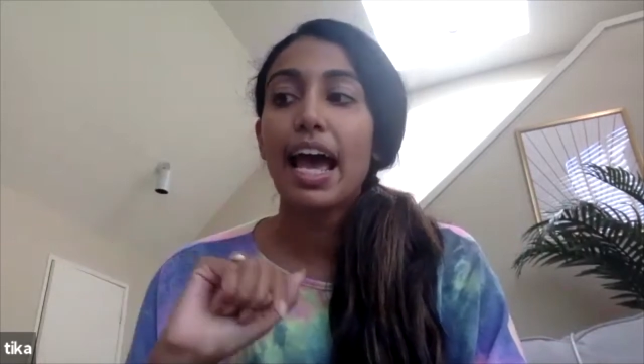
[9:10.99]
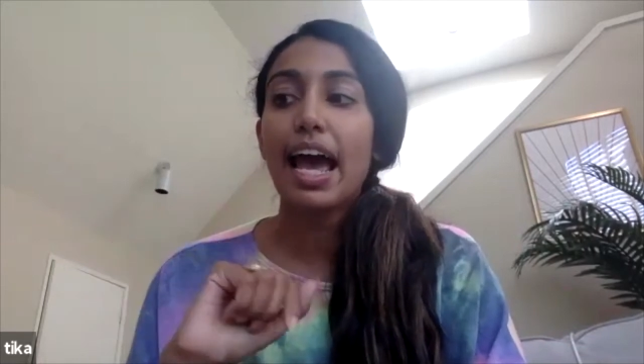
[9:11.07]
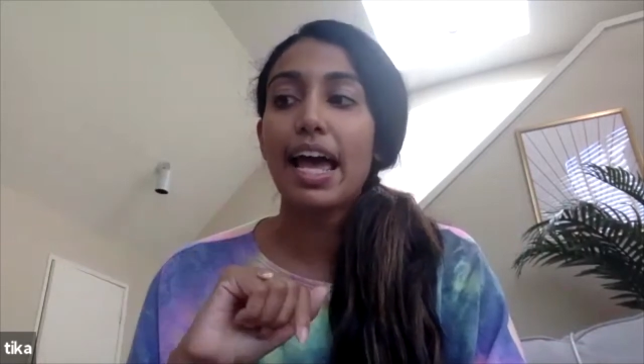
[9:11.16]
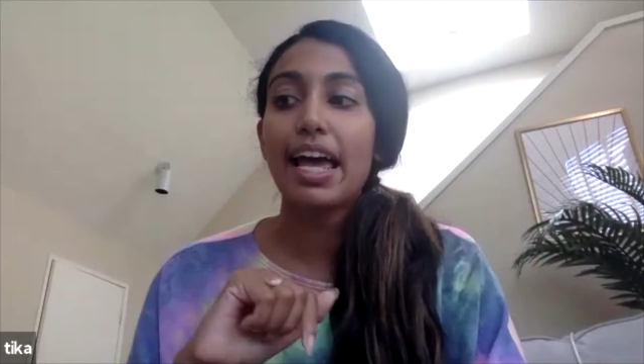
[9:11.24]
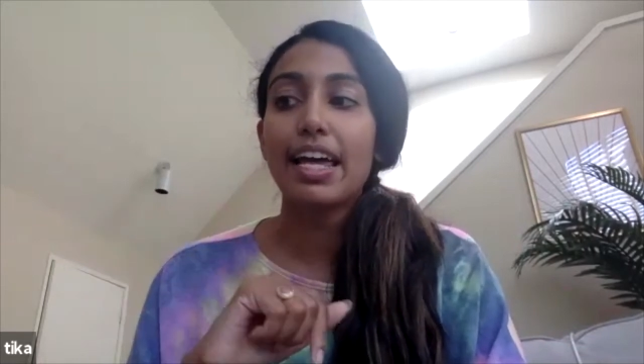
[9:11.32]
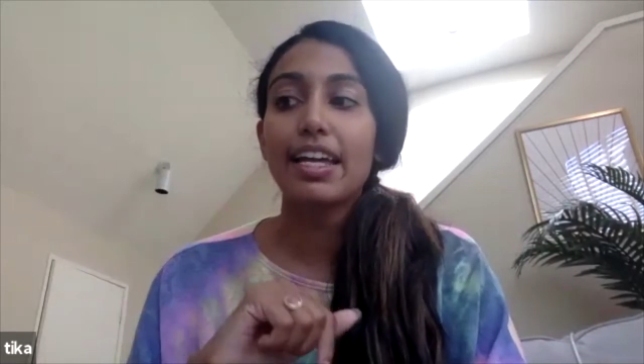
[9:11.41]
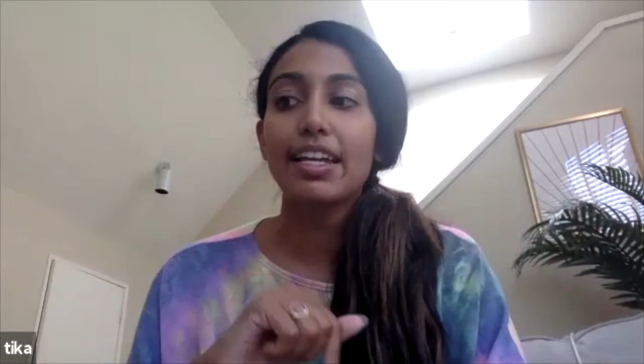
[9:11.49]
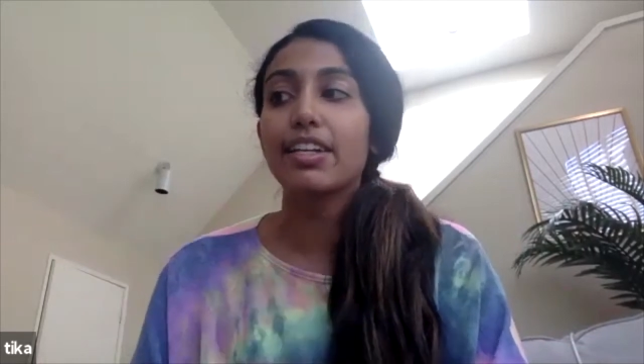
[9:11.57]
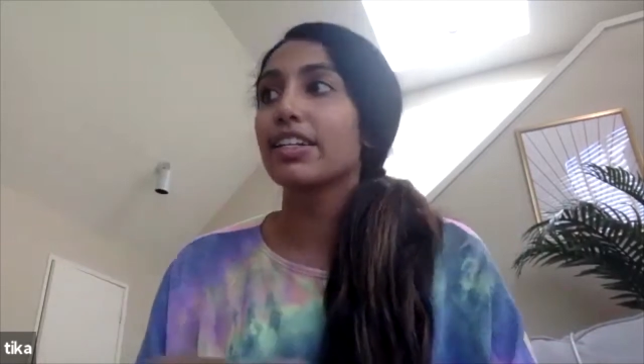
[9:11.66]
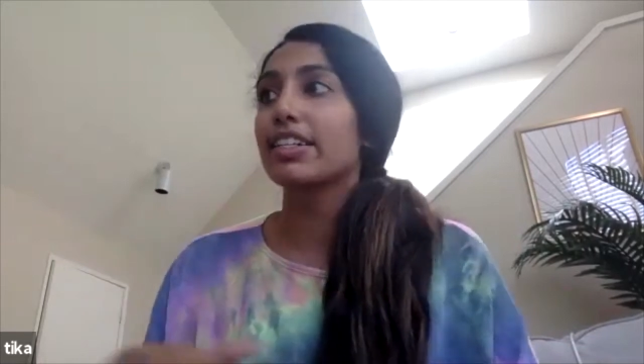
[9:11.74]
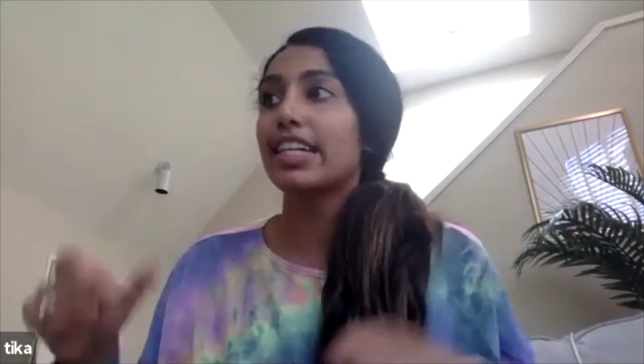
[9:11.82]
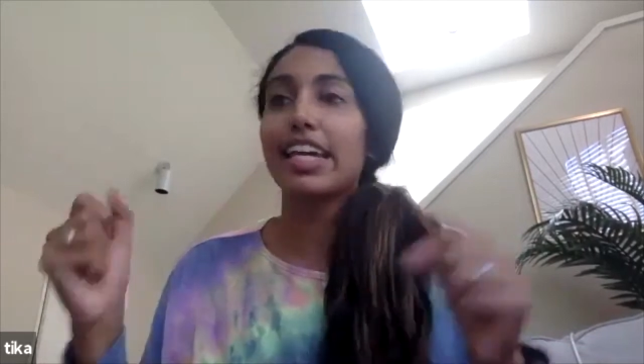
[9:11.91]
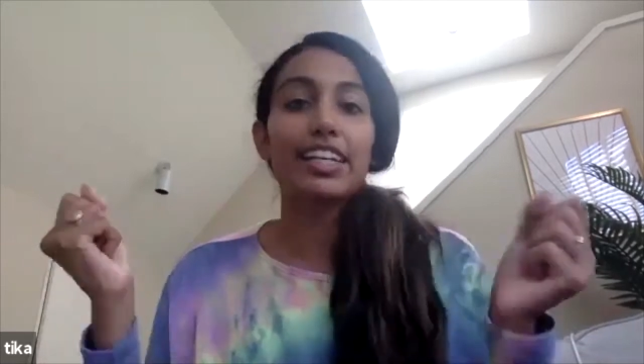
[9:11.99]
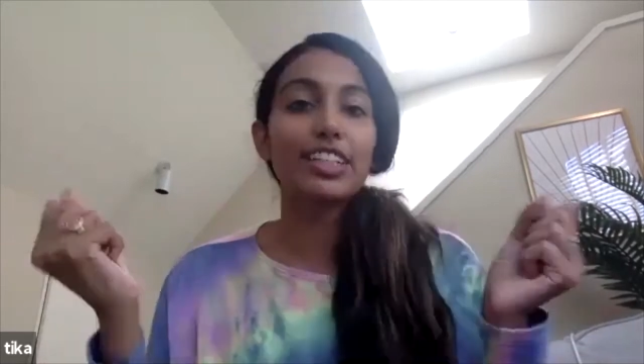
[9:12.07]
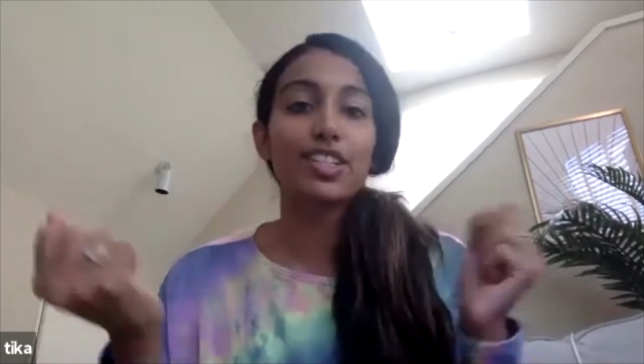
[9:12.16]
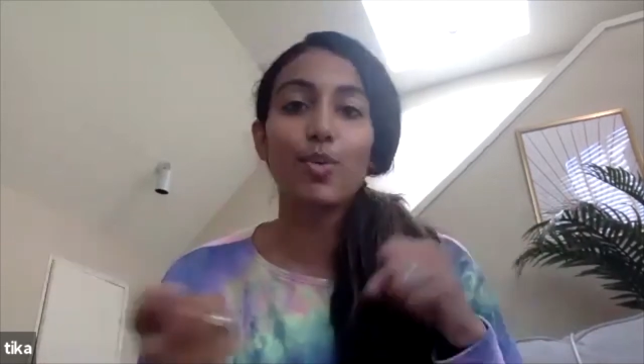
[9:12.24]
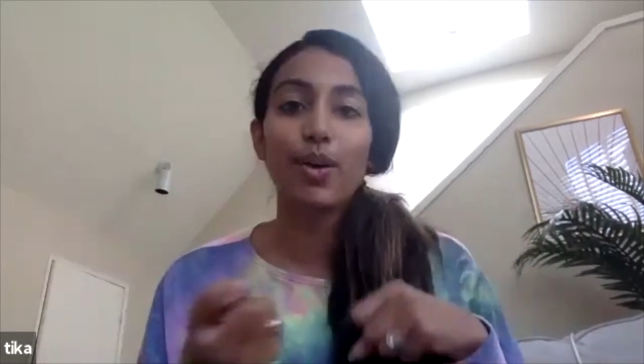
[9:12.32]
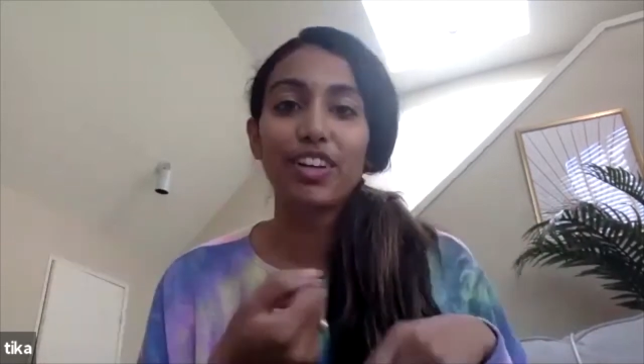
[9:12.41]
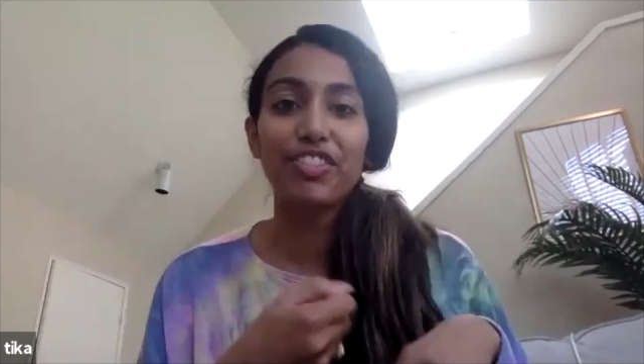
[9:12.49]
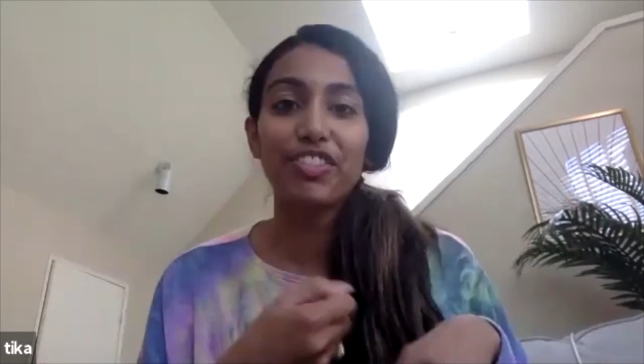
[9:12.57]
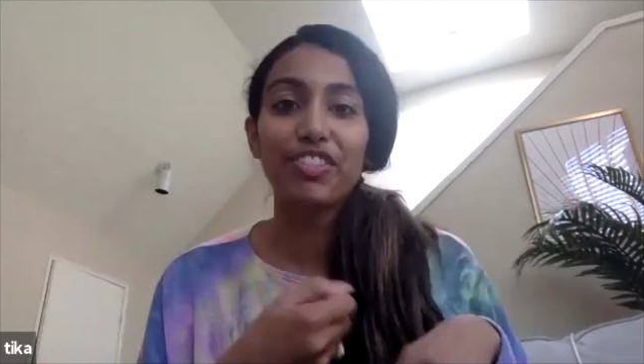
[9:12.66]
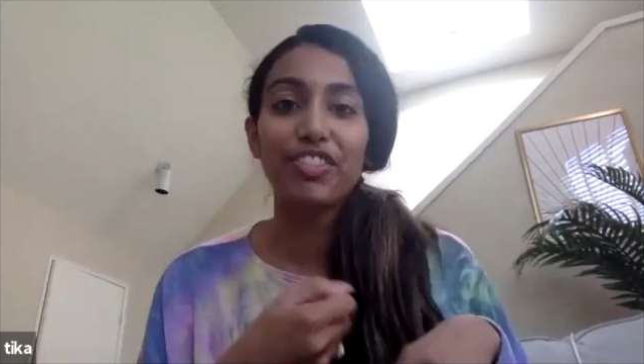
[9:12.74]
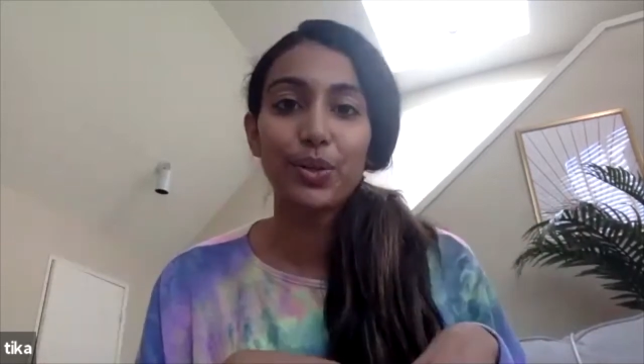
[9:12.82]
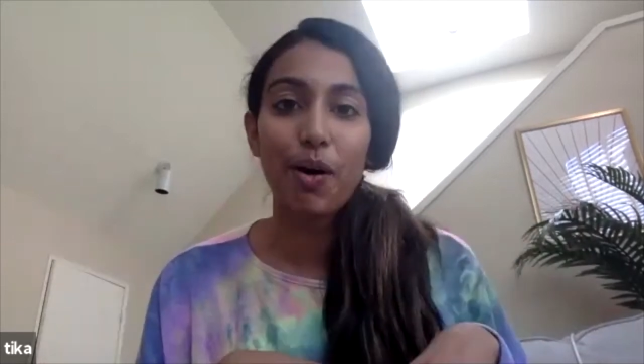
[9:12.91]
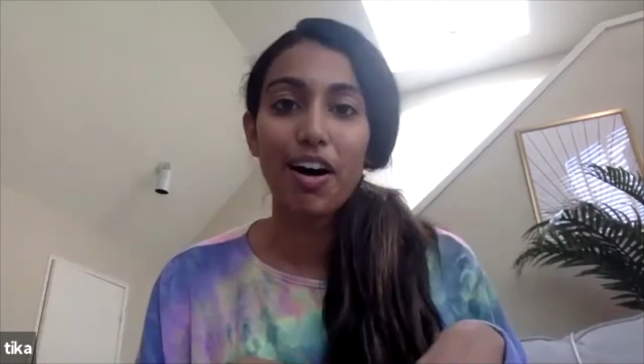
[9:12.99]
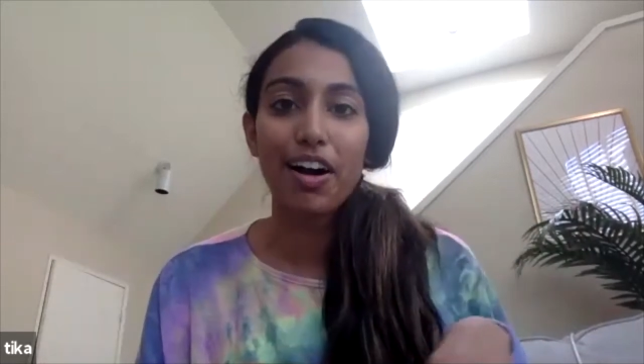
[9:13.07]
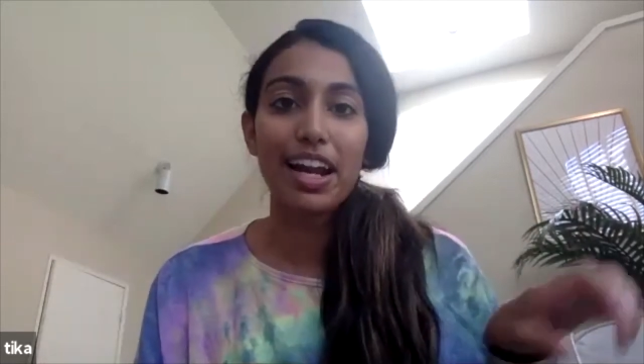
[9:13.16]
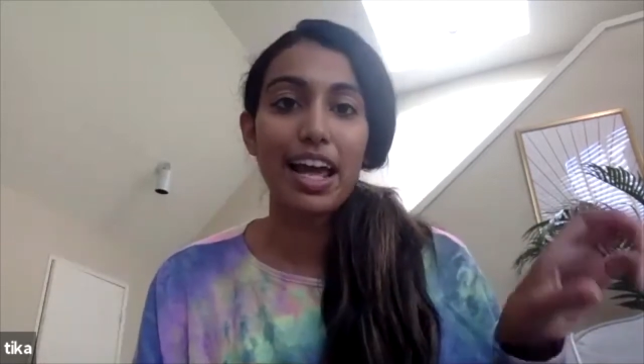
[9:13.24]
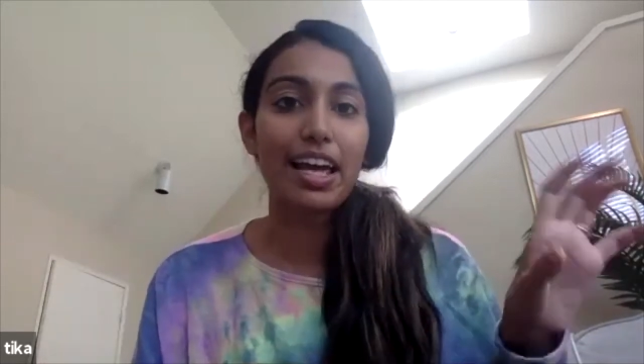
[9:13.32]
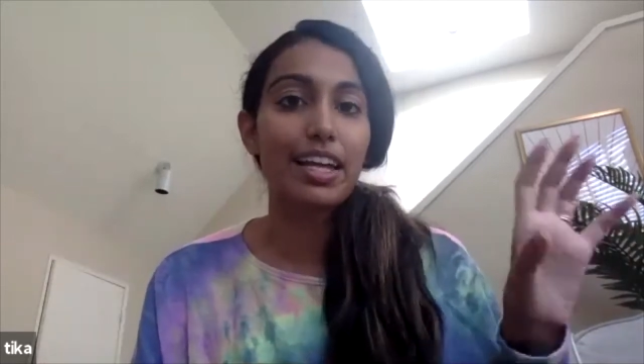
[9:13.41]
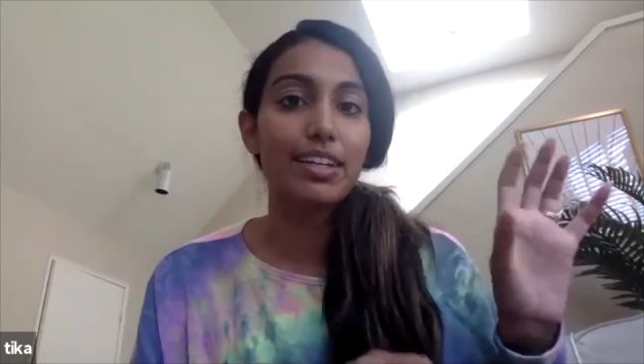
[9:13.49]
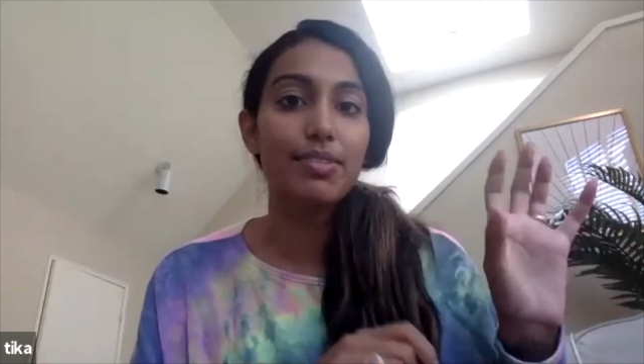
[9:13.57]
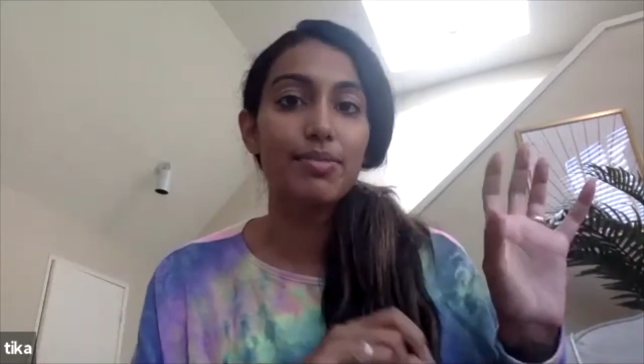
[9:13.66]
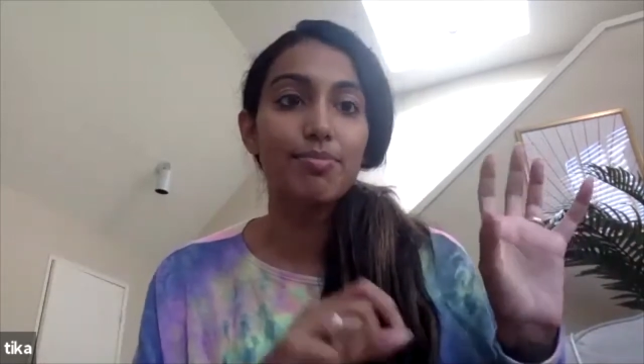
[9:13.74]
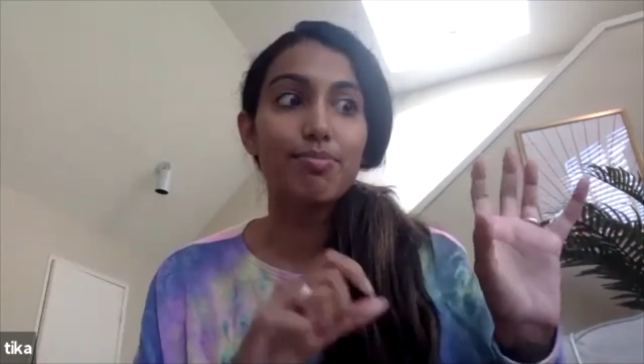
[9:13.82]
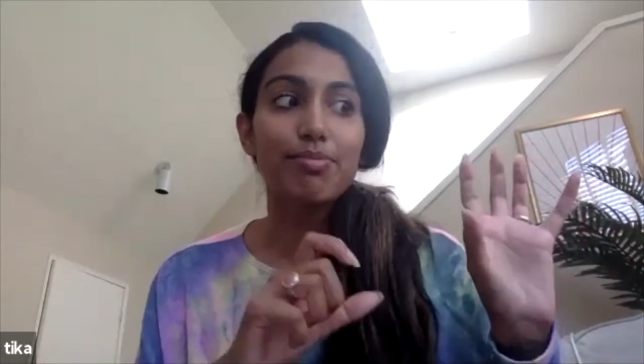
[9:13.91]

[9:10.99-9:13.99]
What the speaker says: and take it to wherever you want and